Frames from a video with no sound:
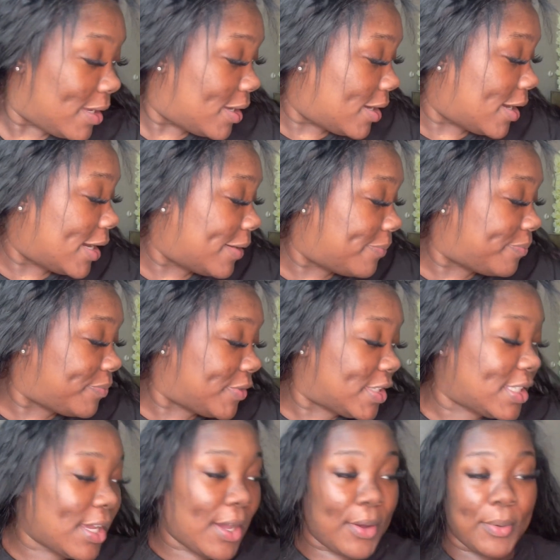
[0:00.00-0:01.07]
All right,
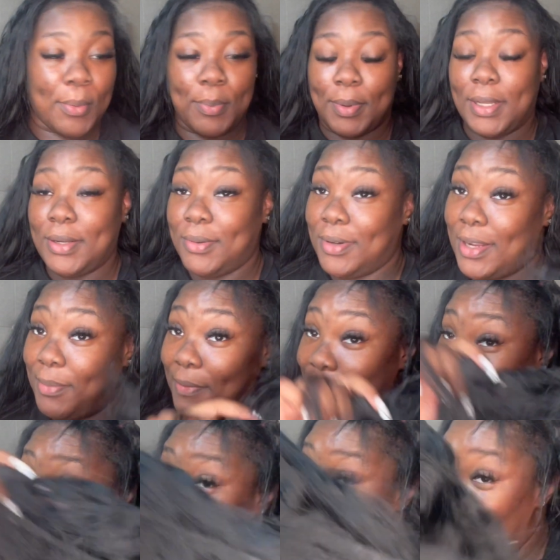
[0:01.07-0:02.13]
so bundle number
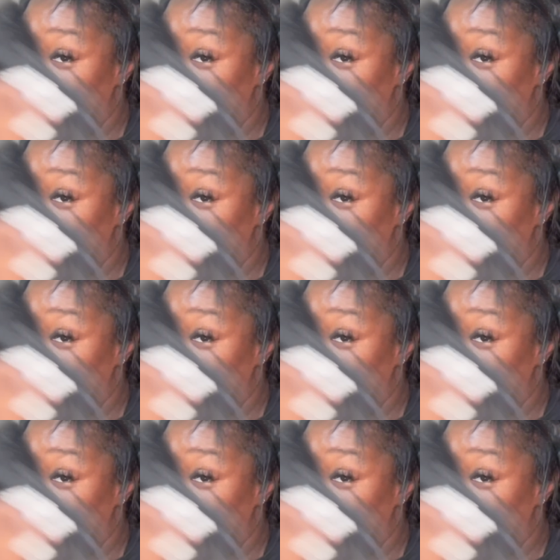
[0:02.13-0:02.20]
5.